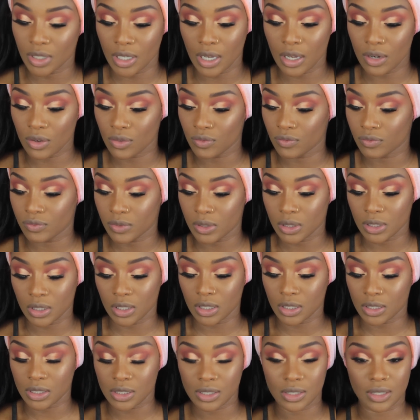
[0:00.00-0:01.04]
Y'all don't
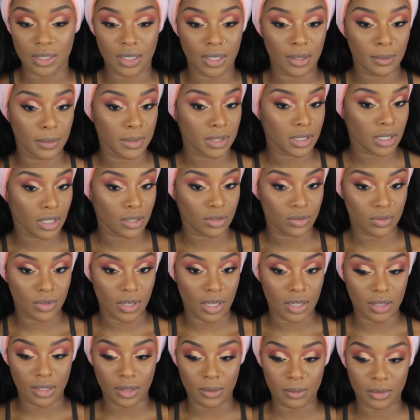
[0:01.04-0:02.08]
really understand how much I do
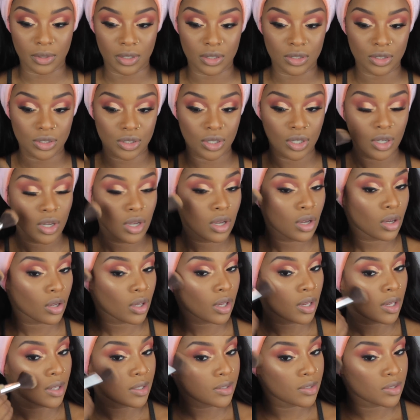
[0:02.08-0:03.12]
not like blush.
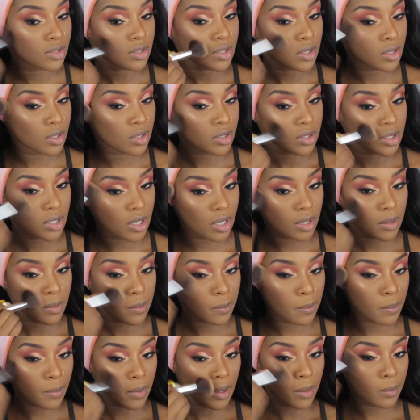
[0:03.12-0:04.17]
Okay, just gonna take
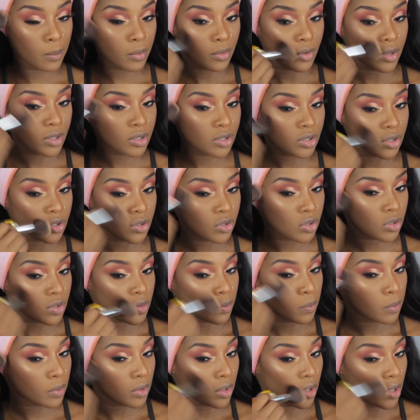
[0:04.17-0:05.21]
my brush and
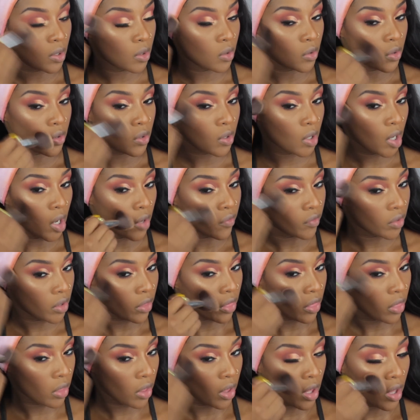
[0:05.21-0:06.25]
just blend
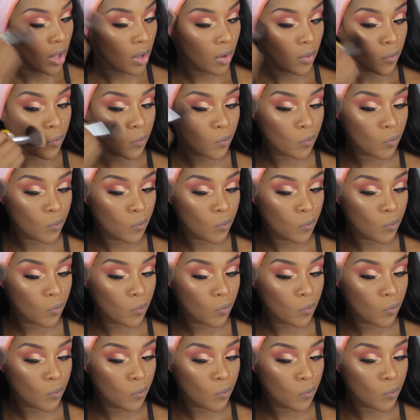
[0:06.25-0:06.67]
everything.